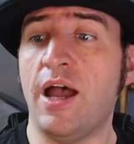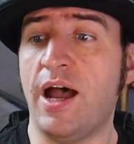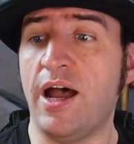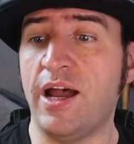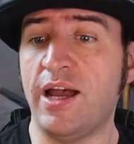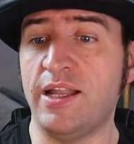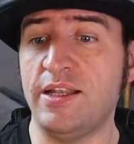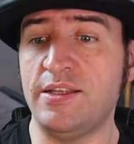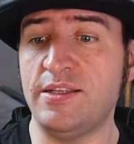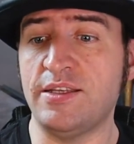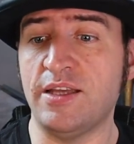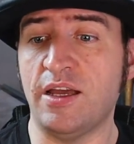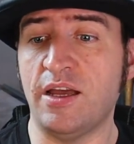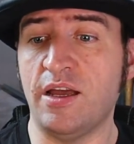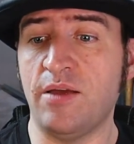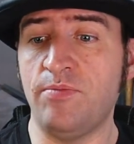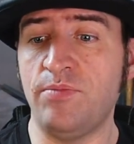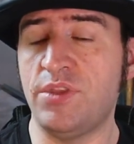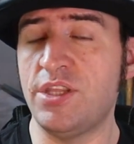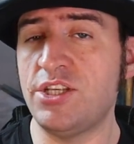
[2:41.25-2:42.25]
And
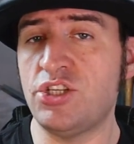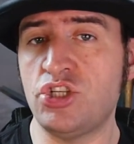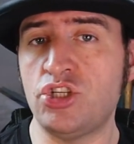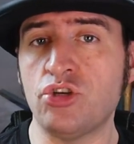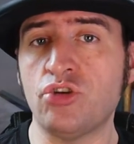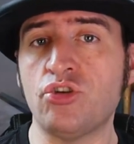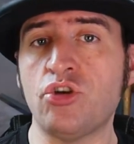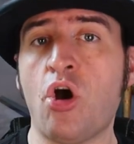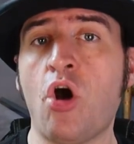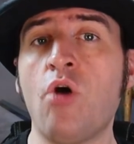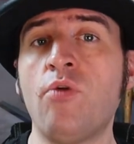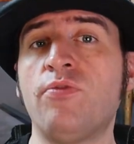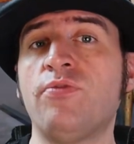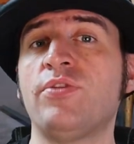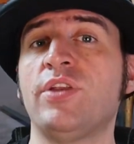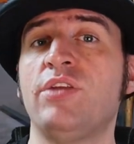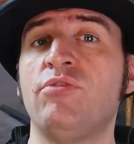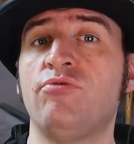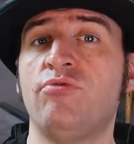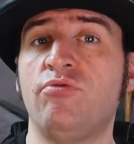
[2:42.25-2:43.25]
this should
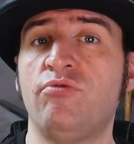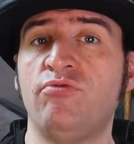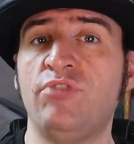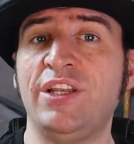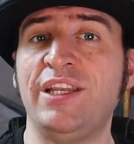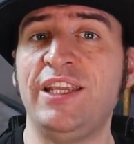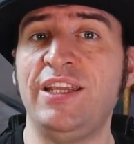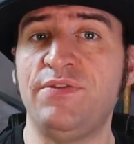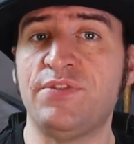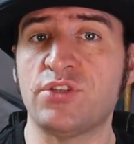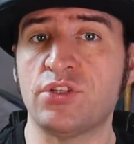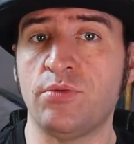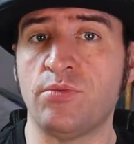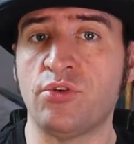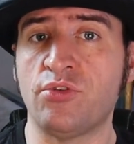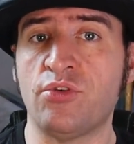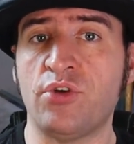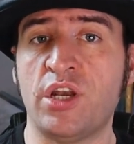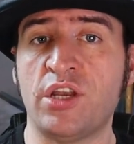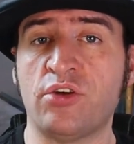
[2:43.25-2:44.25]
hopefully relieve
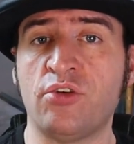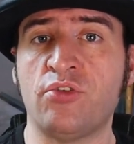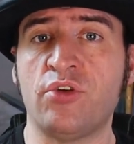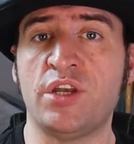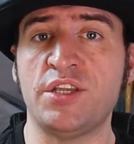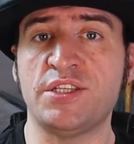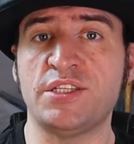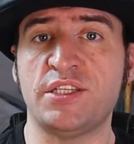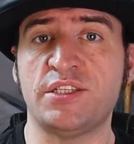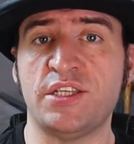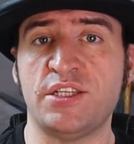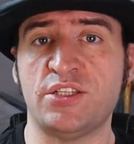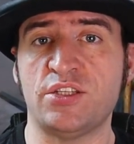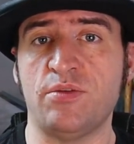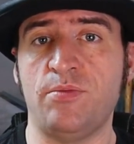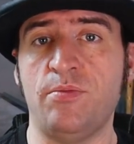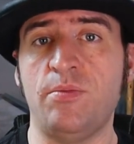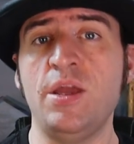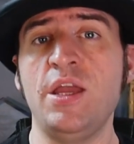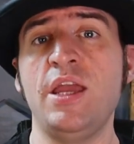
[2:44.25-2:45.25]
some
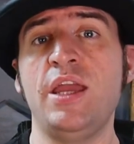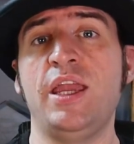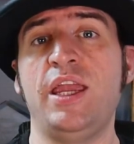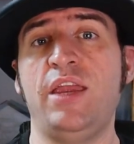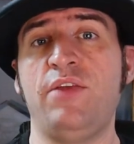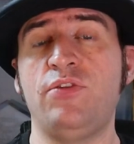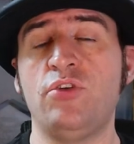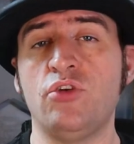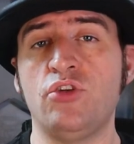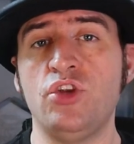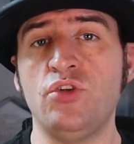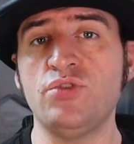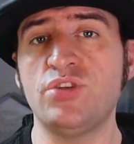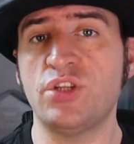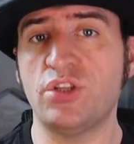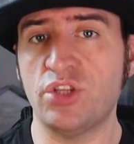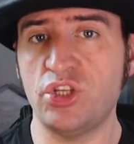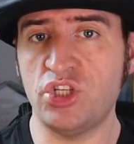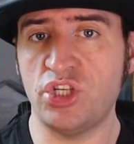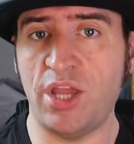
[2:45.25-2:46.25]
criticism if you're
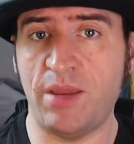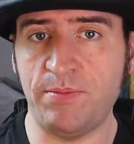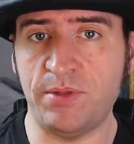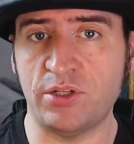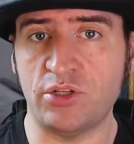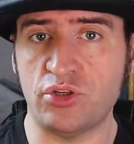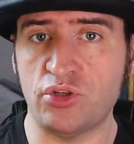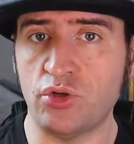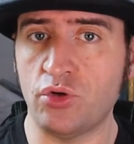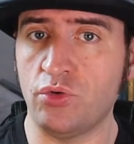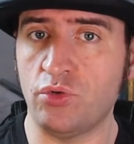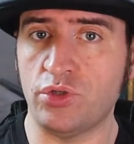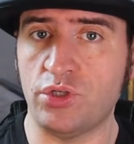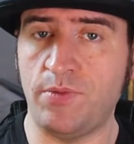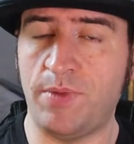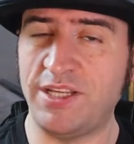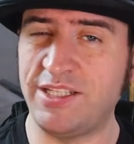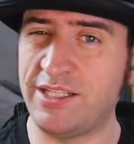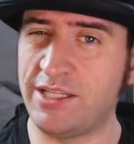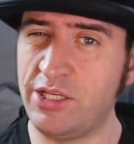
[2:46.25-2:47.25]
using the Shape Builder tool
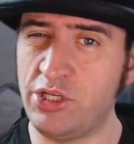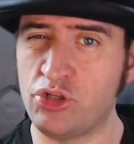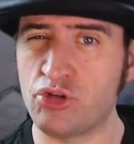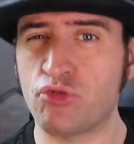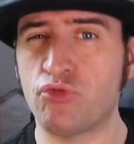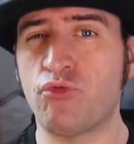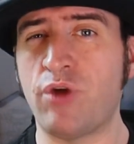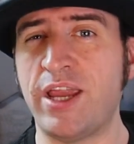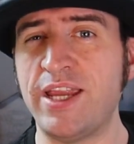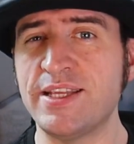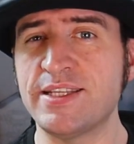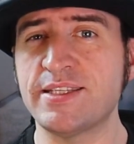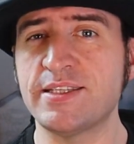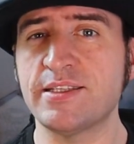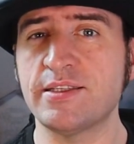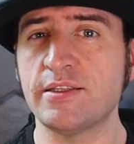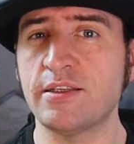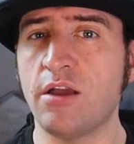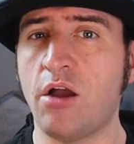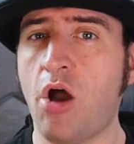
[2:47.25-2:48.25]
to basically
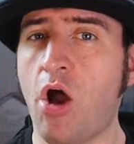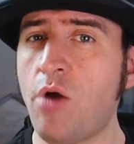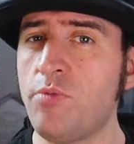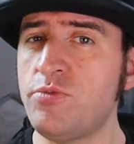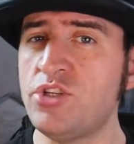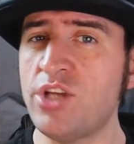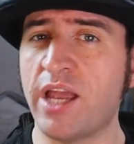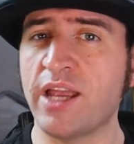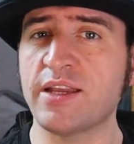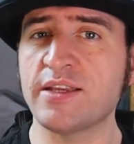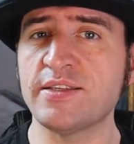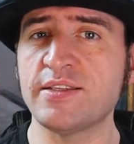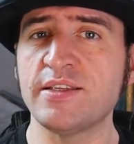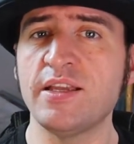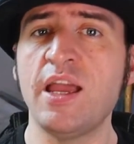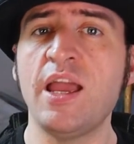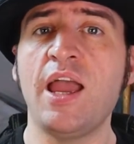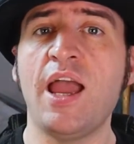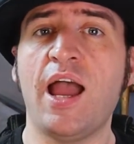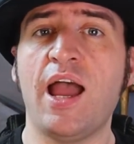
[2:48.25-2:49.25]
trace
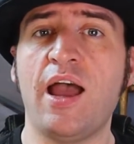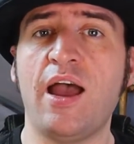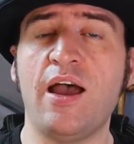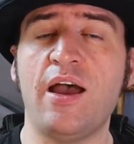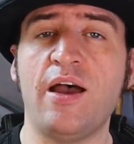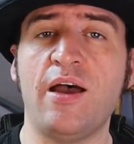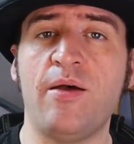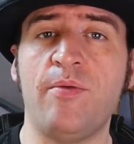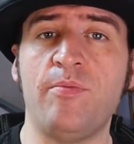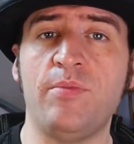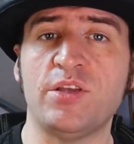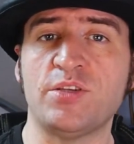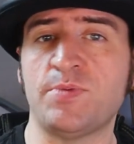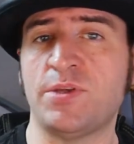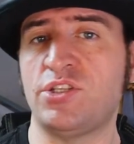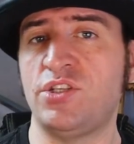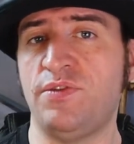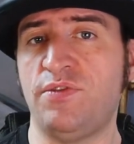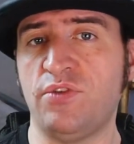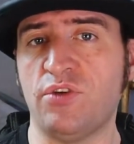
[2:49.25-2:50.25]
objects,
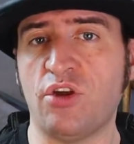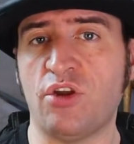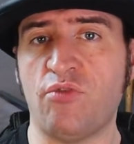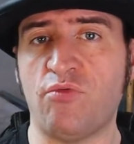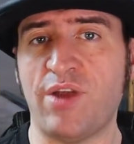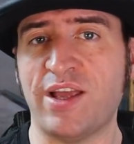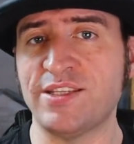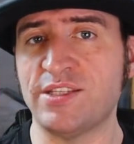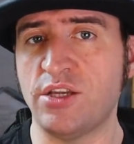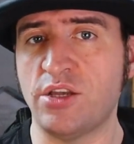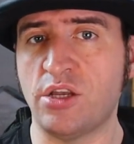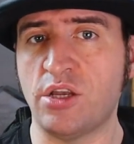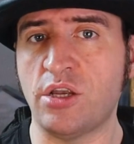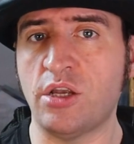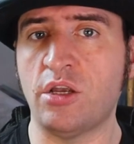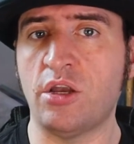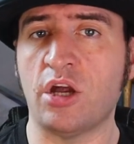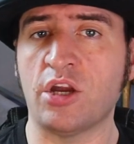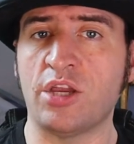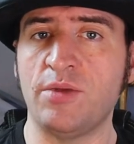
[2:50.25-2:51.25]
especially if you've got a
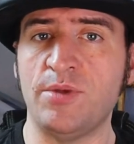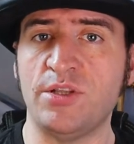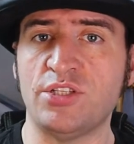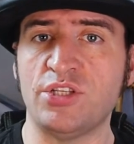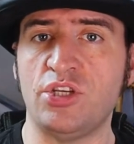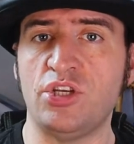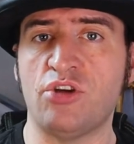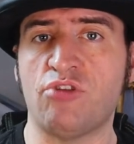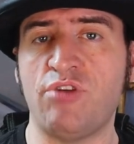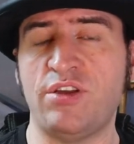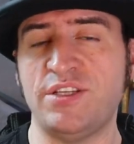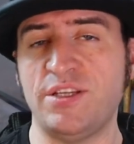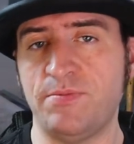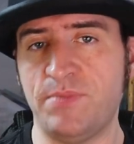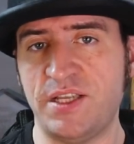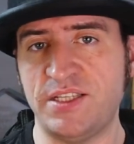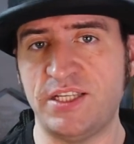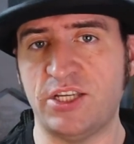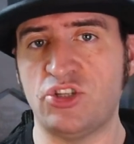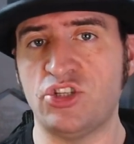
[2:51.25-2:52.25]
raster document and you're creating
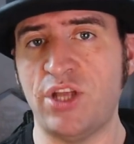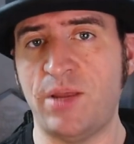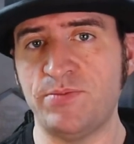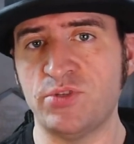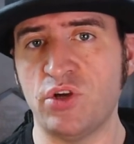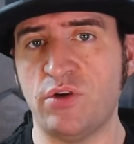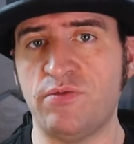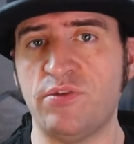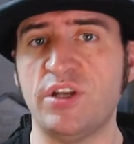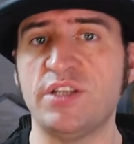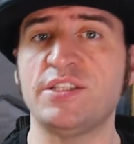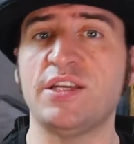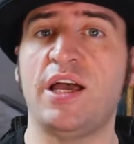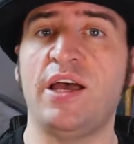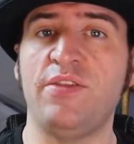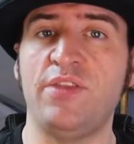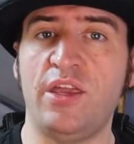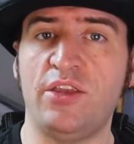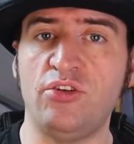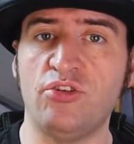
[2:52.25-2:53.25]
basic shapes over it
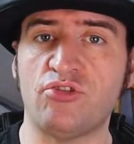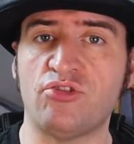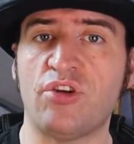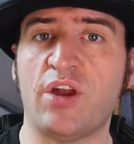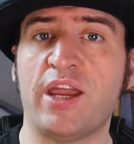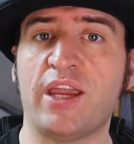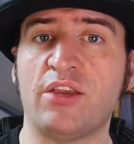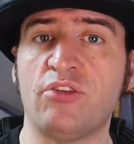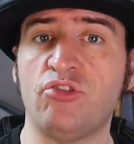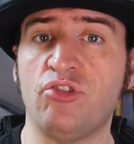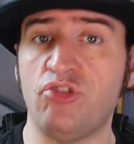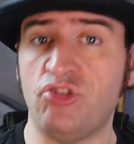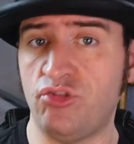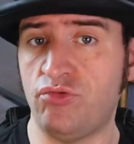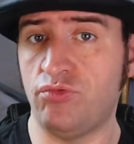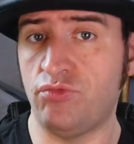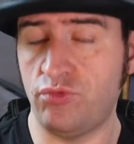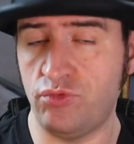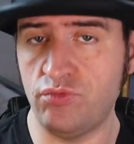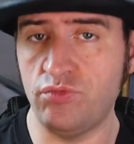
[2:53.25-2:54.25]
and then you're trying to
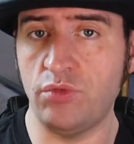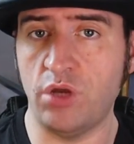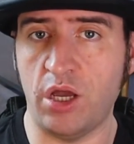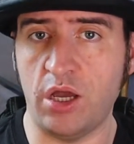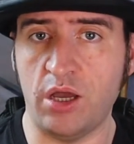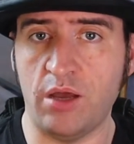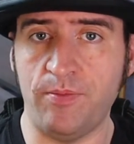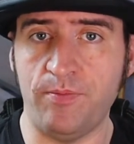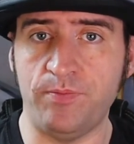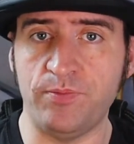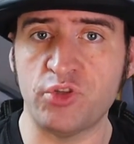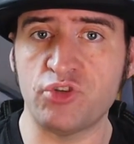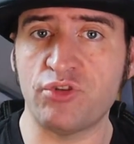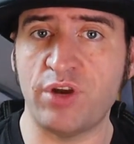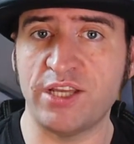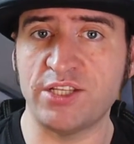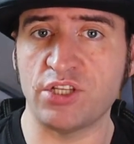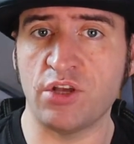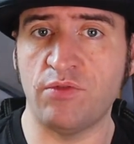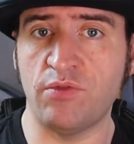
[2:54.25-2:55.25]

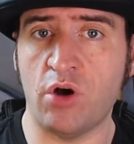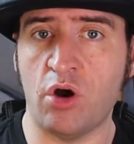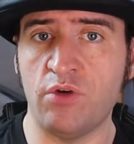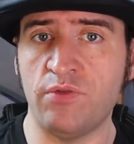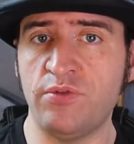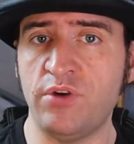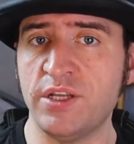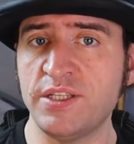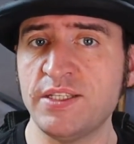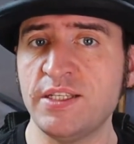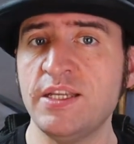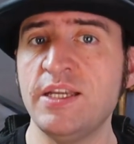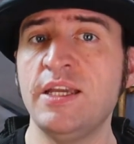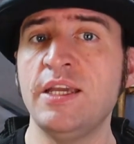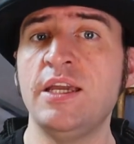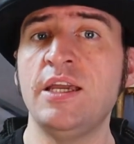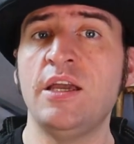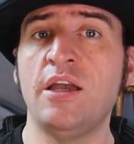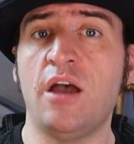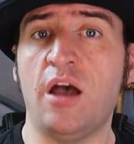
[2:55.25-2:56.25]
trace over it.
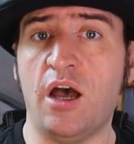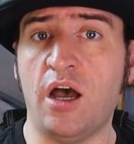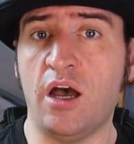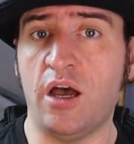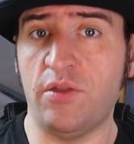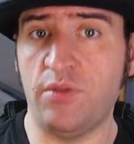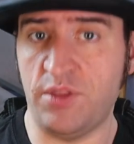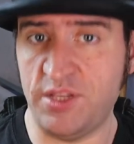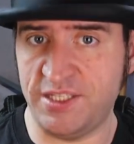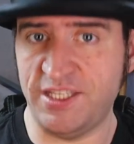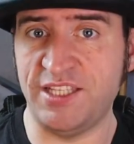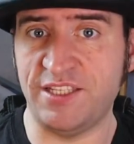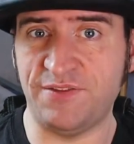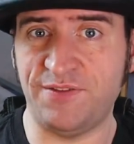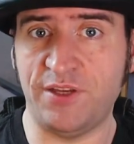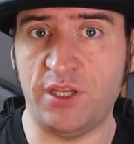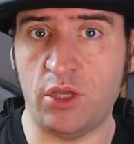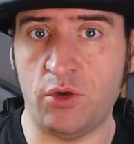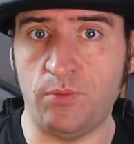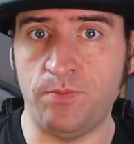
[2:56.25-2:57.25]
This is
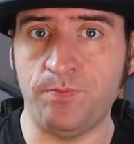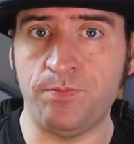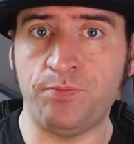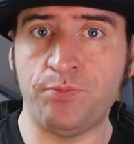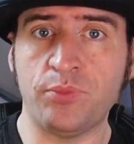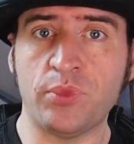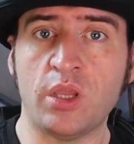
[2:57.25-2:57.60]
for you.